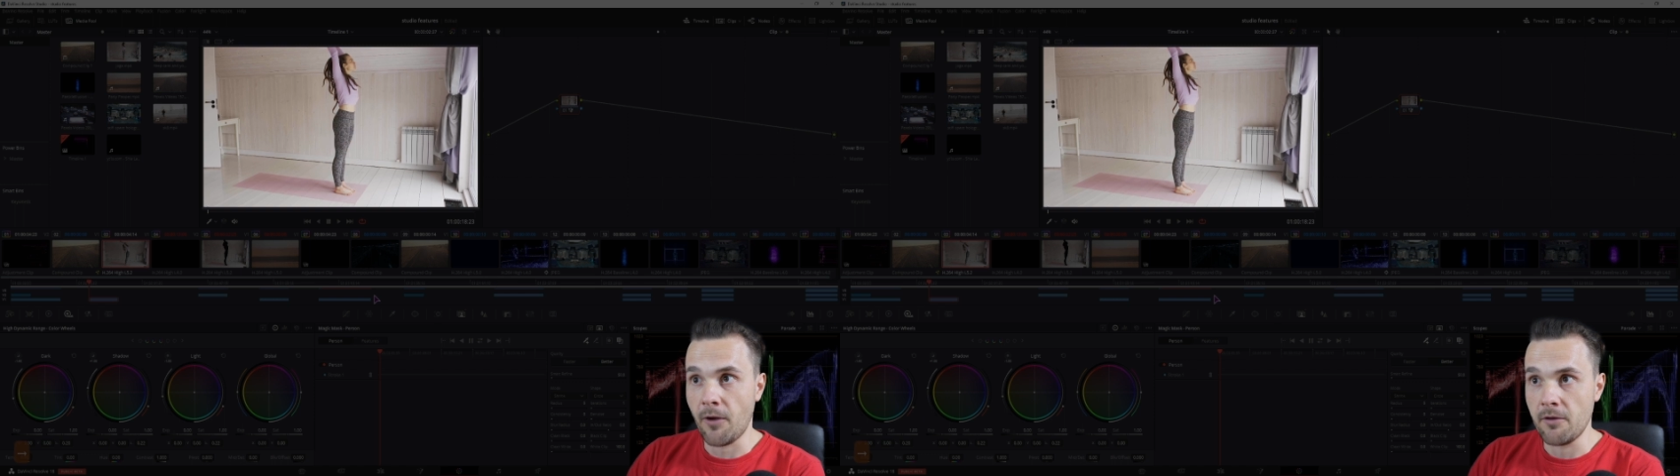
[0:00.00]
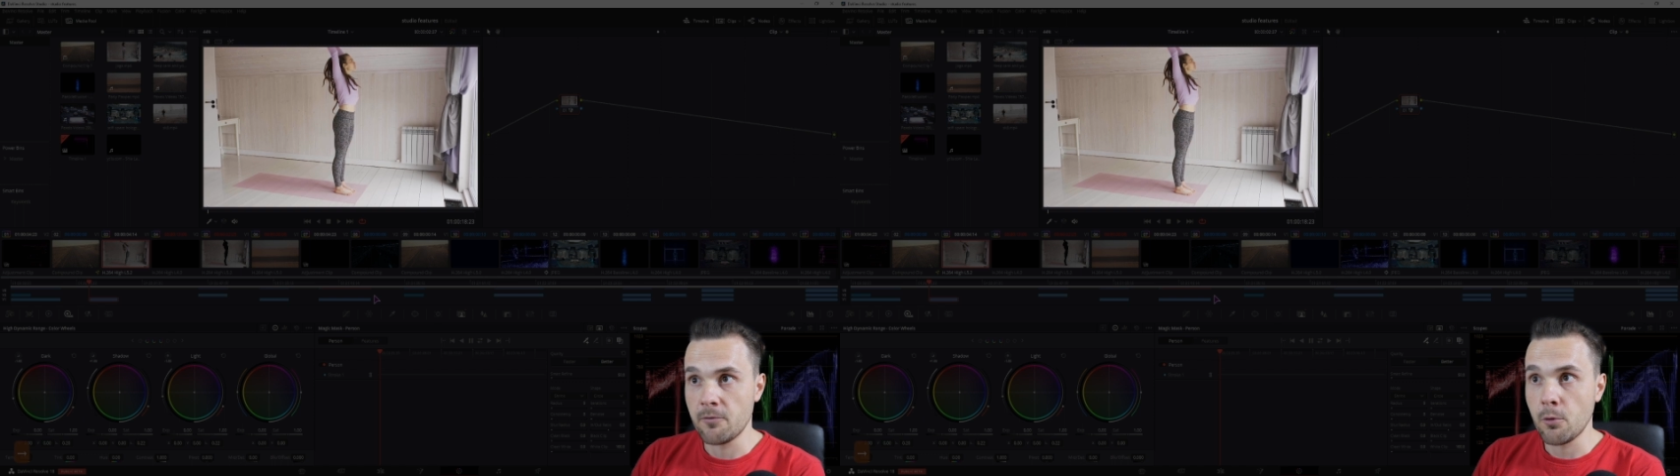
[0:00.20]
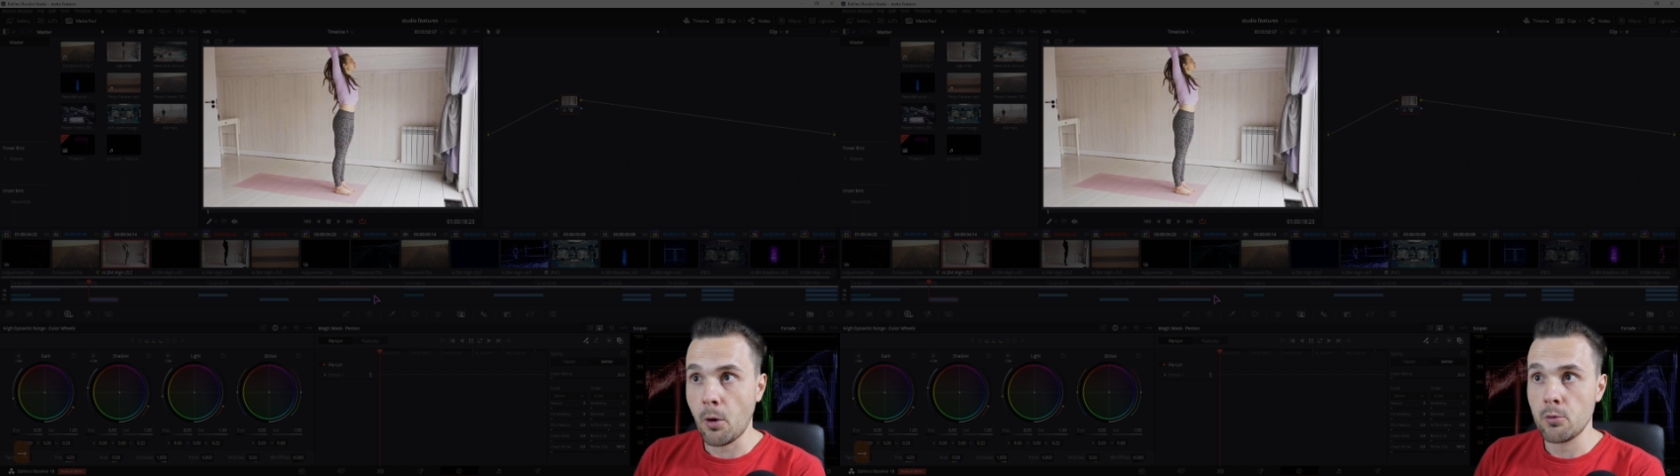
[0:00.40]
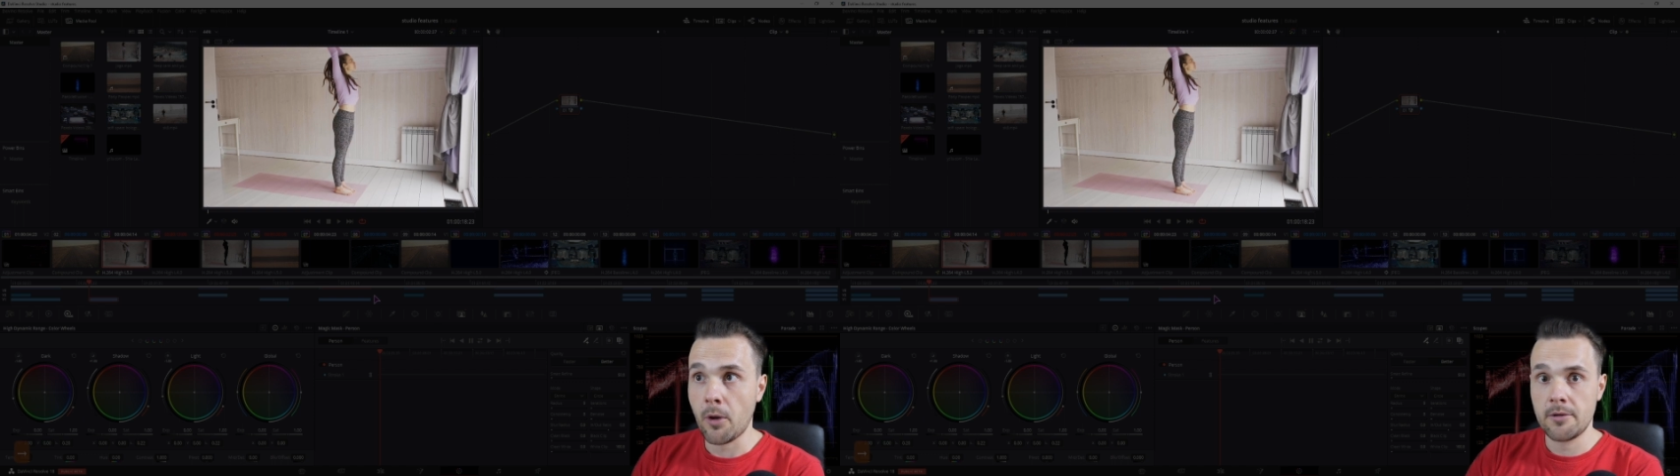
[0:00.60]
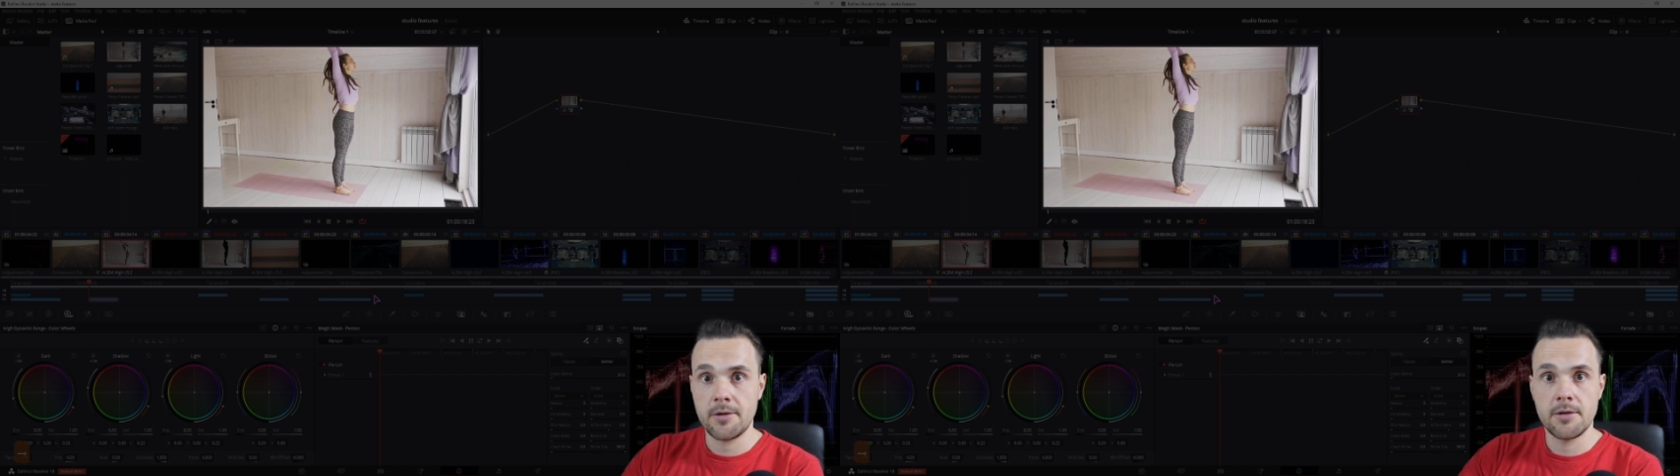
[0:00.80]
frame
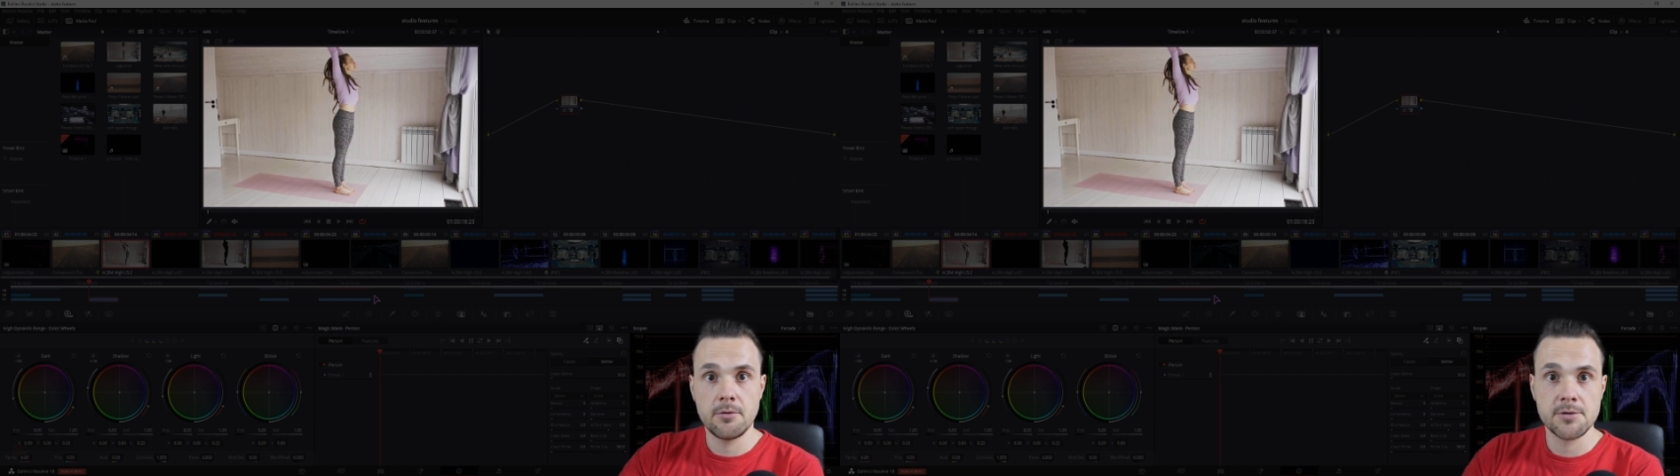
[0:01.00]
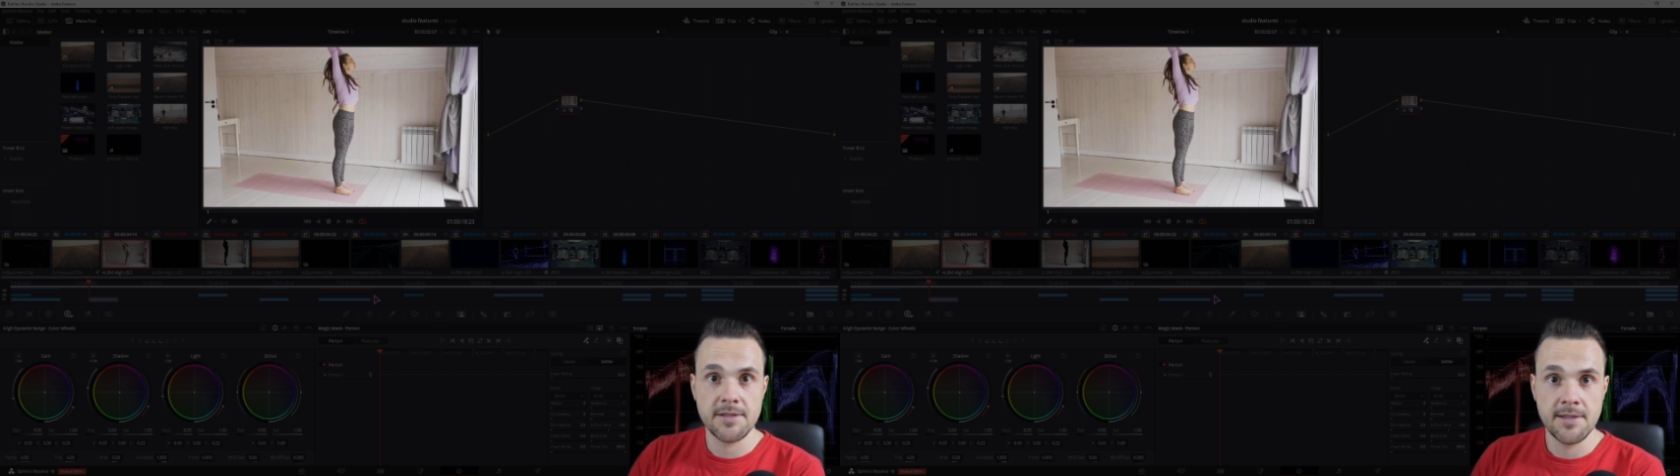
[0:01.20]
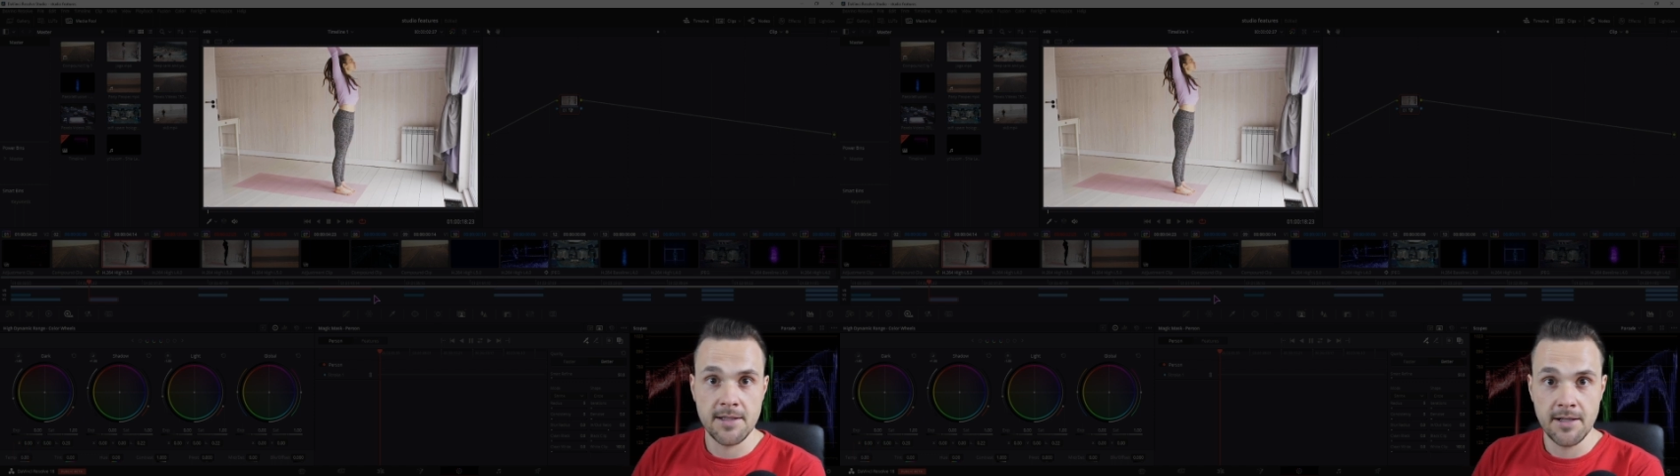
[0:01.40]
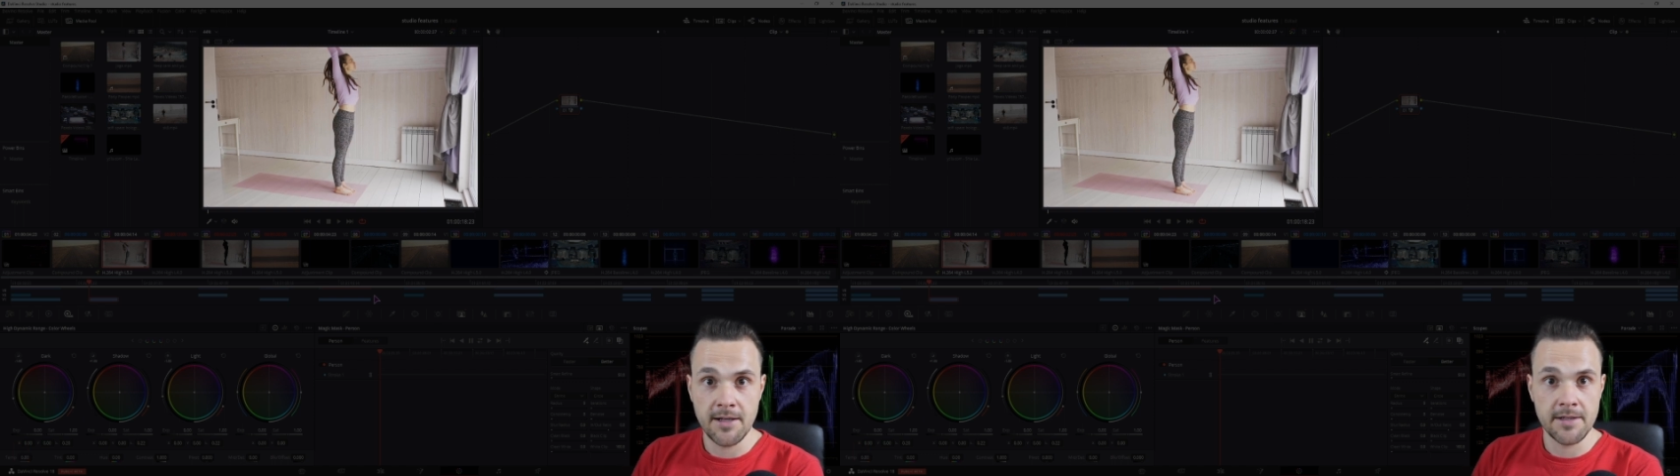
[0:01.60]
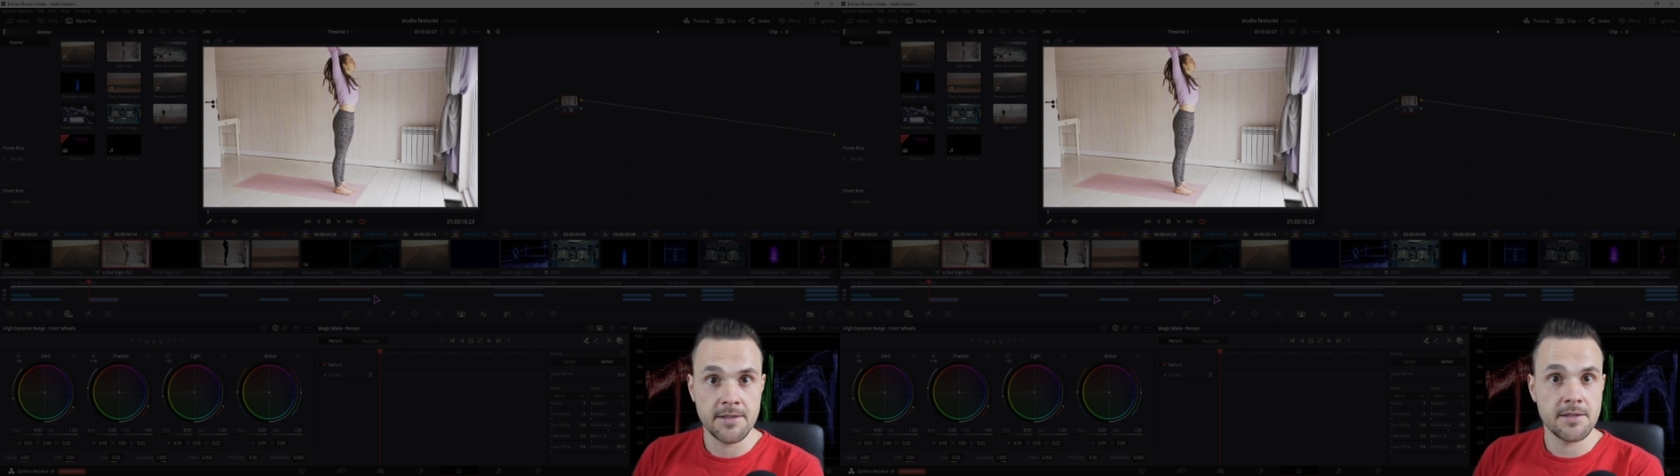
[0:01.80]
forward, you see that the line